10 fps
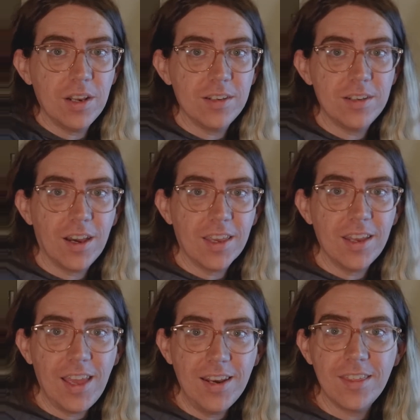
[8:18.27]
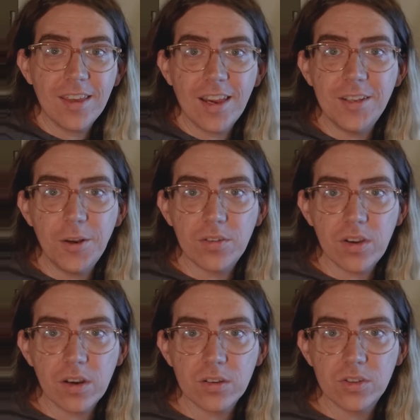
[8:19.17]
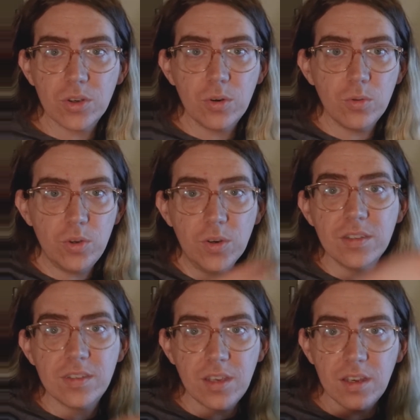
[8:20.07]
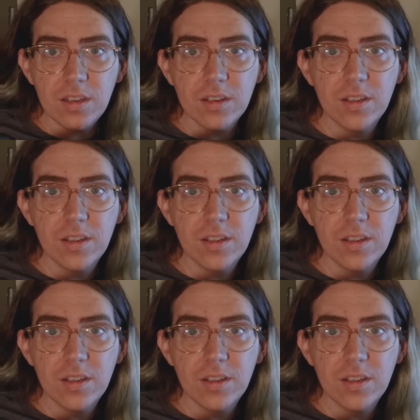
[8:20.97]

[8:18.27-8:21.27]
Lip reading: It did not get anything I did over here. So you can see it.